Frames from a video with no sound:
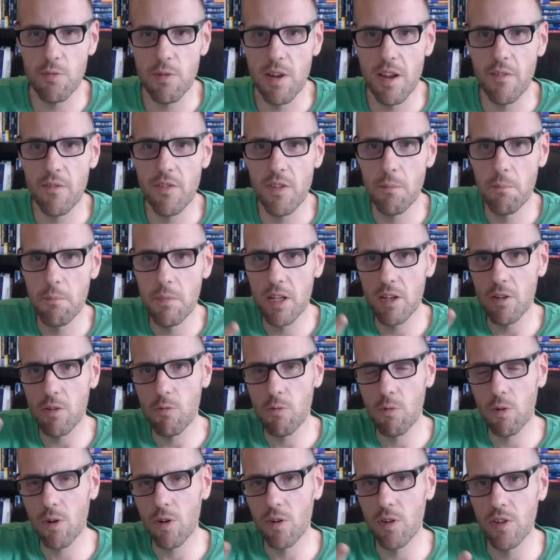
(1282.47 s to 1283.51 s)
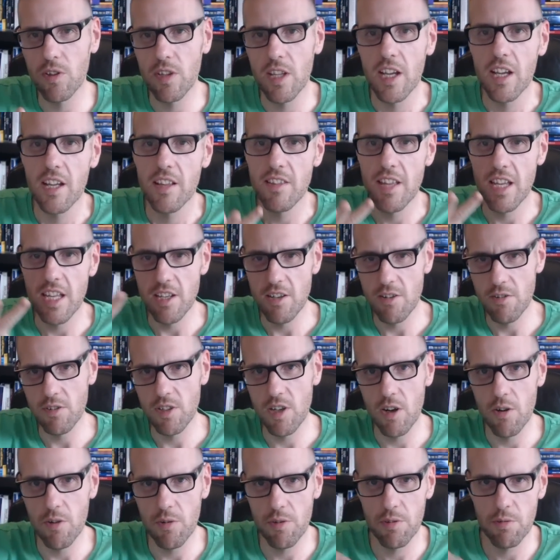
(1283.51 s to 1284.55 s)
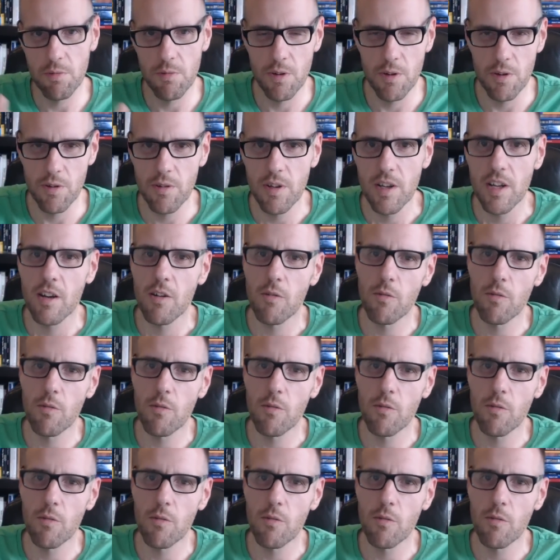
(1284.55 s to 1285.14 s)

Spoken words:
We have the middle world that you'd go through,